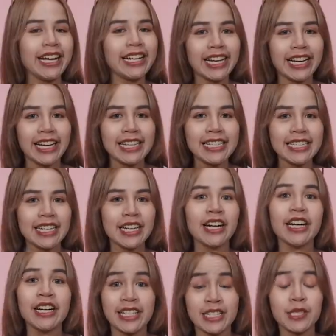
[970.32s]
Hi guys,
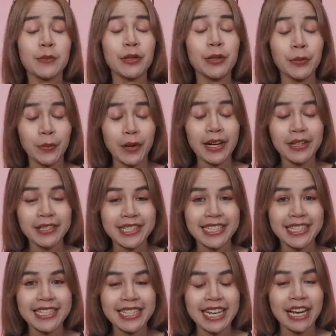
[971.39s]
it's been a while
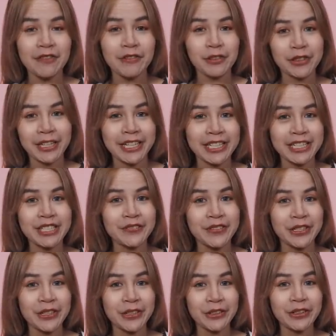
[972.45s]
since I've looked at this
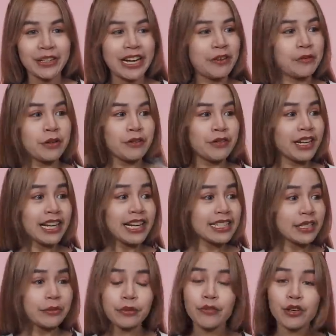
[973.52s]
video and we
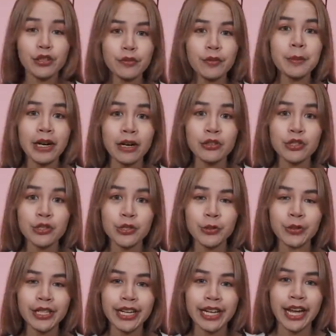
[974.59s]
realized that we forgot to film an outro,
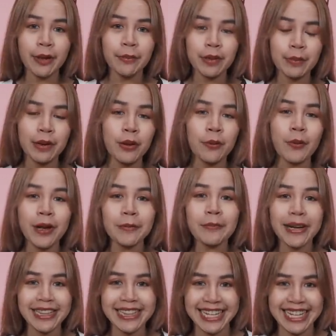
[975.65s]
so here I am about 1
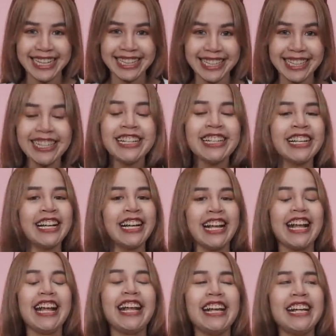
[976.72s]
month later.
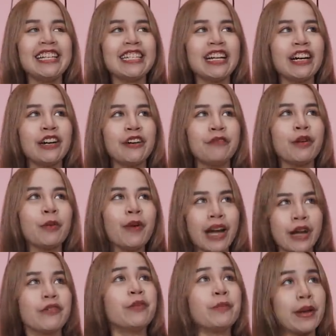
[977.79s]
And from
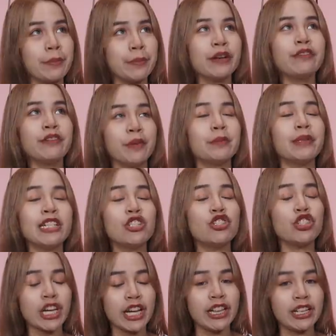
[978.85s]
what I remember from this
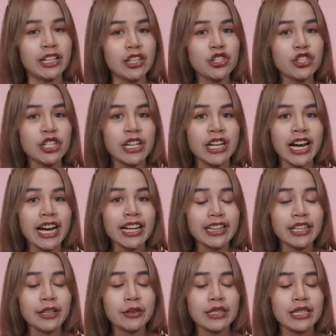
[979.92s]
challenge, I
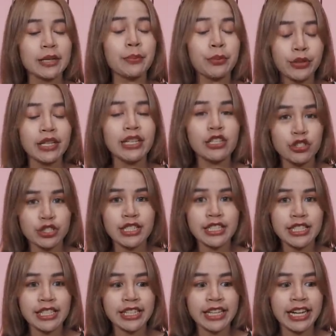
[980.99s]
think it was like pretty
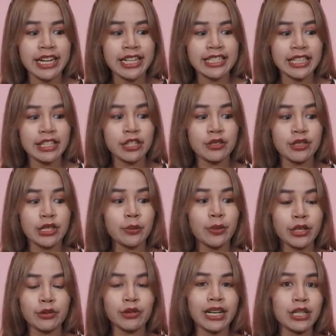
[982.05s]
interesting and exciting to see
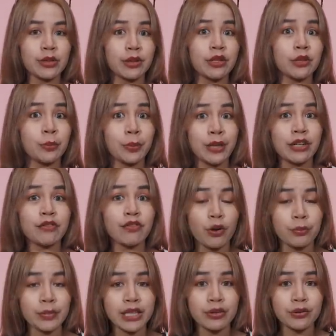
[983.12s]
what you guys wanted to pick
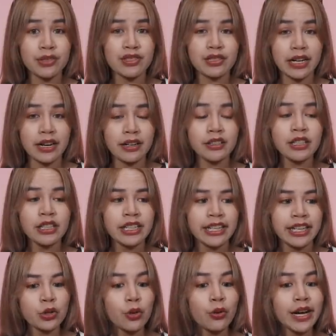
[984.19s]
for me to style.
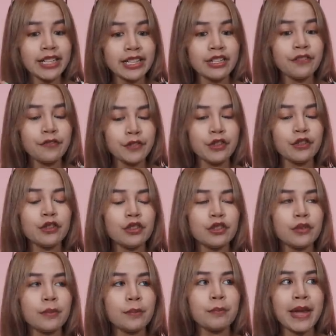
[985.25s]
Though I didn't
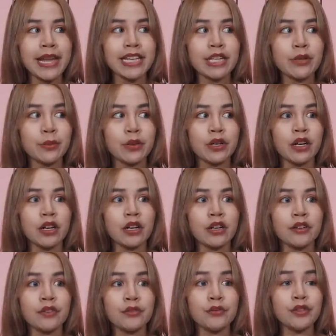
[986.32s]
feel many
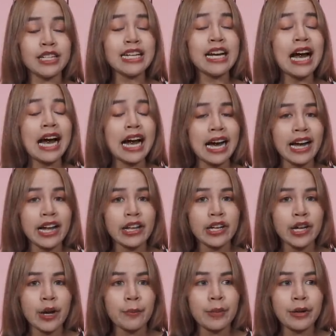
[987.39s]
were really hard,
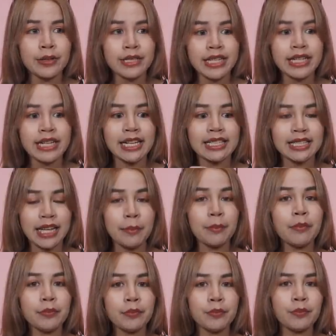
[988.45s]
but I would say like
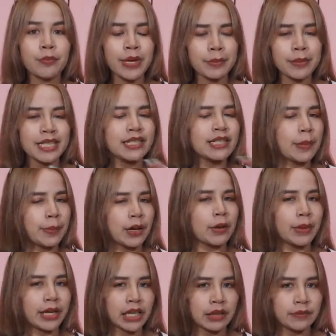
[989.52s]
some made me step out
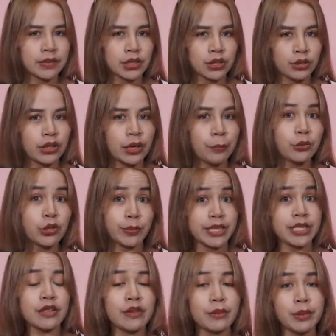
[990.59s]
of my comfort zone and push
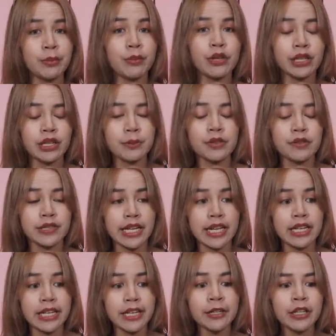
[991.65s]
myself a bit more in terms of
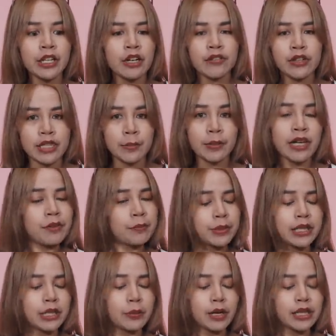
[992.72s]
styling. For example, the
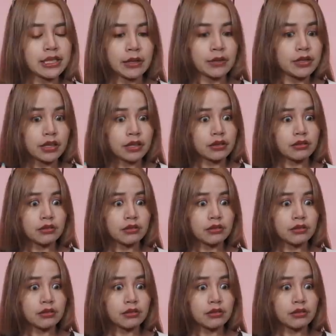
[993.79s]
FPT ones, I was like,